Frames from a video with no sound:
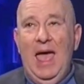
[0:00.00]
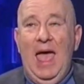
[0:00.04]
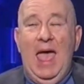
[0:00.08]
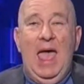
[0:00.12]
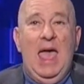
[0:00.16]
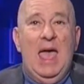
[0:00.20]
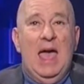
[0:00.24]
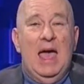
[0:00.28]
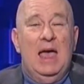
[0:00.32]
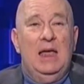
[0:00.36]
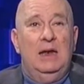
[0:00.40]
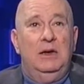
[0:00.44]

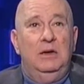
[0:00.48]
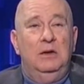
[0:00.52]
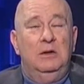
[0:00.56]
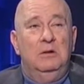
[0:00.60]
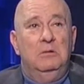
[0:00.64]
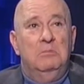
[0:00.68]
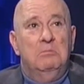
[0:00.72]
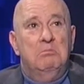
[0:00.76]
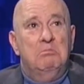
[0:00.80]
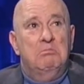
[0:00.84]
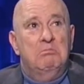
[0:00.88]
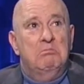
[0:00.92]
And
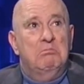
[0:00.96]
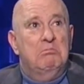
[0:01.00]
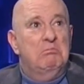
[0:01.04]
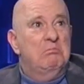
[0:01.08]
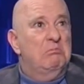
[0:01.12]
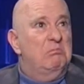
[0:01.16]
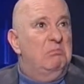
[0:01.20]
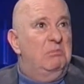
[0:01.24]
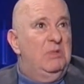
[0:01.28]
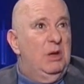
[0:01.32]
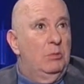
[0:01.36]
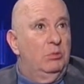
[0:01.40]

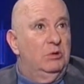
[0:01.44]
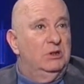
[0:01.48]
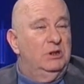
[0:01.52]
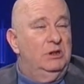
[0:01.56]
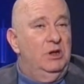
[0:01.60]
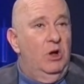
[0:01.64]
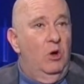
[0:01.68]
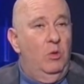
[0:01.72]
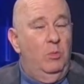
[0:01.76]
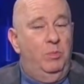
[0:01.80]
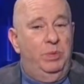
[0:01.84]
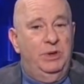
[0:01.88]
there was
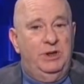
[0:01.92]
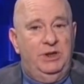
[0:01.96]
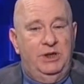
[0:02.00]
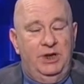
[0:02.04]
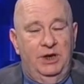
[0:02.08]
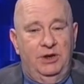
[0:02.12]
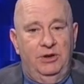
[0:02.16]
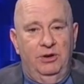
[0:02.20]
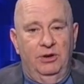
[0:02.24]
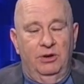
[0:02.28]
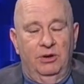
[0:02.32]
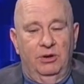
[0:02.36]
no
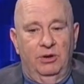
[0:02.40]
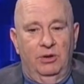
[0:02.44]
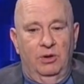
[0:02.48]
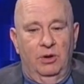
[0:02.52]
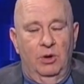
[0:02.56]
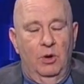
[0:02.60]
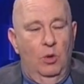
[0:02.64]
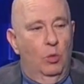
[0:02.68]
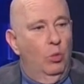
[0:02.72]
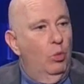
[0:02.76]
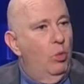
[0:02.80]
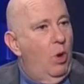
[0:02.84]
particular
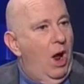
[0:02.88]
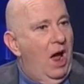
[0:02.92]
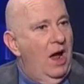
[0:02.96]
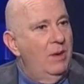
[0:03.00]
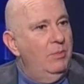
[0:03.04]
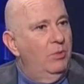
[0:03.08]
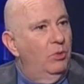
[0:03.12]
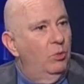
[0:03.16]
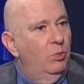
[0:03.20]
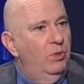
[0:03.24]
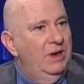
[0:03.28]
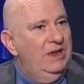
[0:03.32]

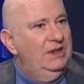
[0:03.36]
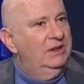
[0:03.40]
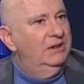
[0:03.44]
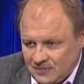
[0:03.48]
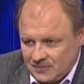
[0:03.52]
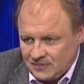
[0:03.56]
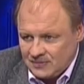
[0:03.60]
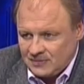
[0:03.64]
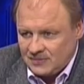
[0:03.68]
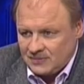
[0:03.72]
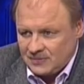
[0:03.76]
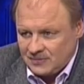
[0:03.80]
rhyme or
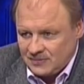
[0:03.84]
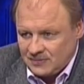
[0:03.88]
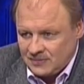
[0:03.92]
reason.